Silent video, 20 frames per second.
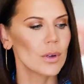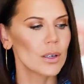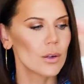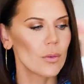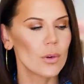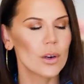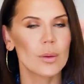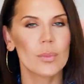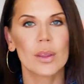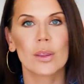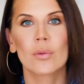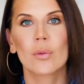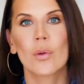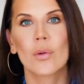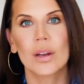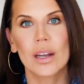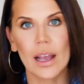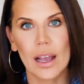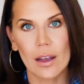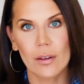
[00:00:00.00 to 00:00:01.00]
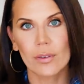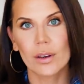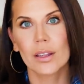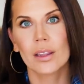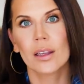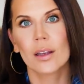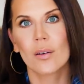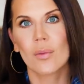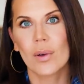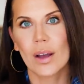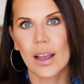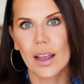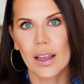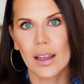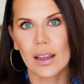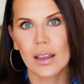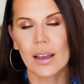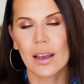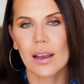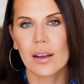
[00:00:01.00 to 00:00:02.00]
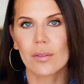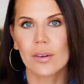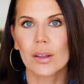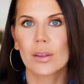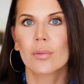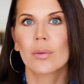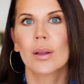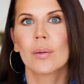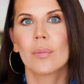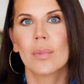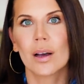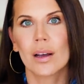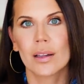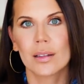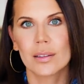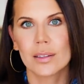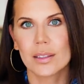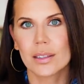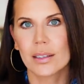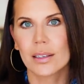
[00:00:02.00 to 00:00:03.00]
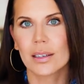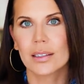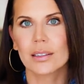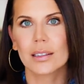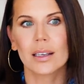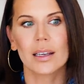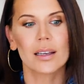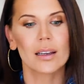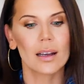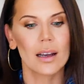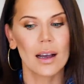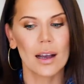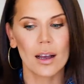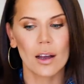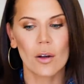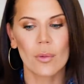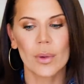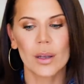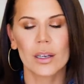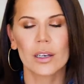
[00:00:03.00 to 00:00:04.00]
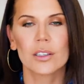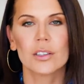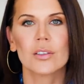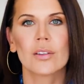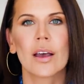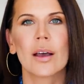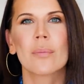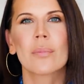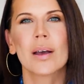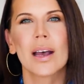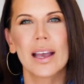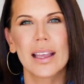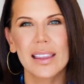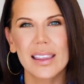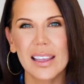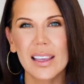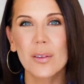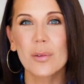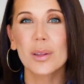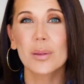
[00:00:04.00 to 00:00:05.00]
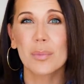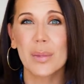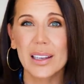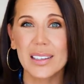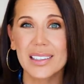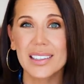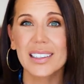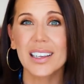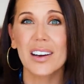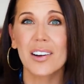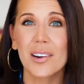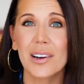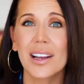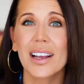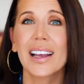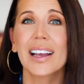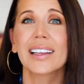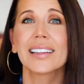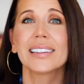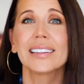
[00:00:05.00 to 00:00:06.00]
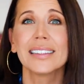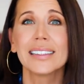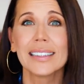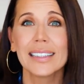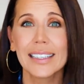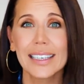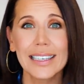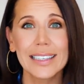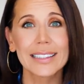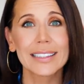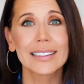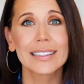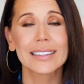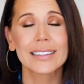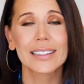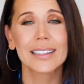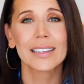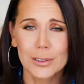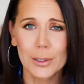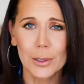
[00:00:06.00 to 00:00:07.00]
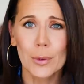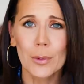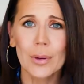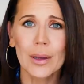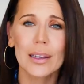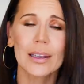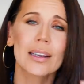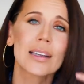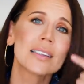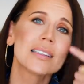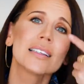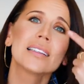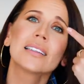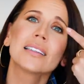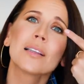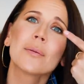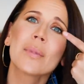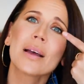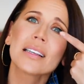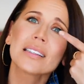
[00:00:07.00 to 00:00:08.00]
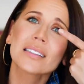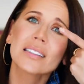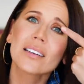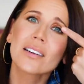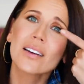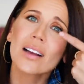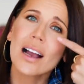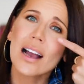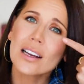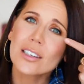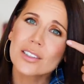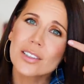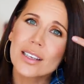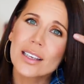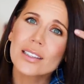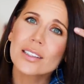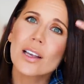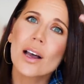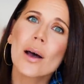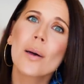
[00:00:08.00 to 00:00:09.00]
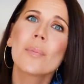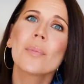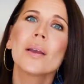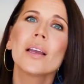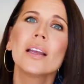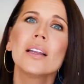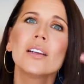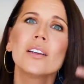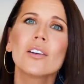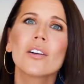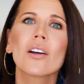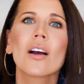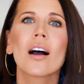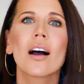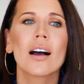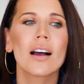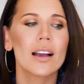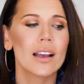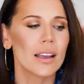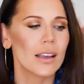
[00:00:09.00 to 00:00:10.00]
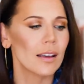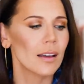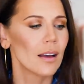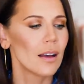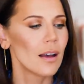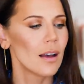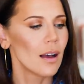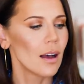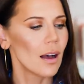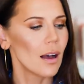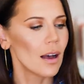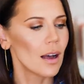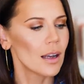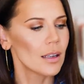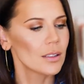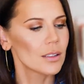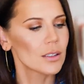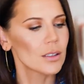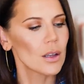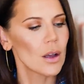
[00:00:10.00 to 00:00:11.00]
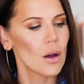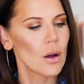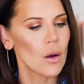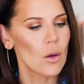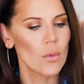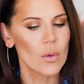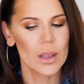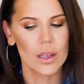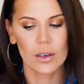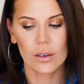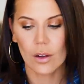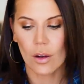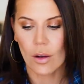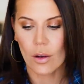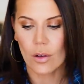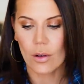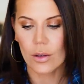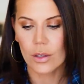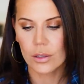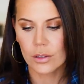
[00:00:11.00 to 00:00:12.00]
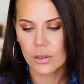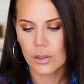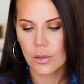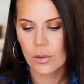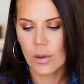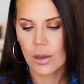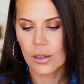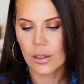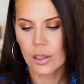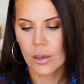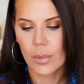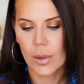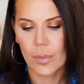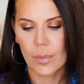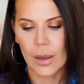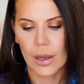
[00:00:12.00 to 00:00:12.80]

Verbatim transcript: we don't want to be throwing everything away every three months. And it's like, ah, how am I going to do that? But I think with mascara, at least do it because the mascara actually gets up in your eye. Uh, so we can all do a little bit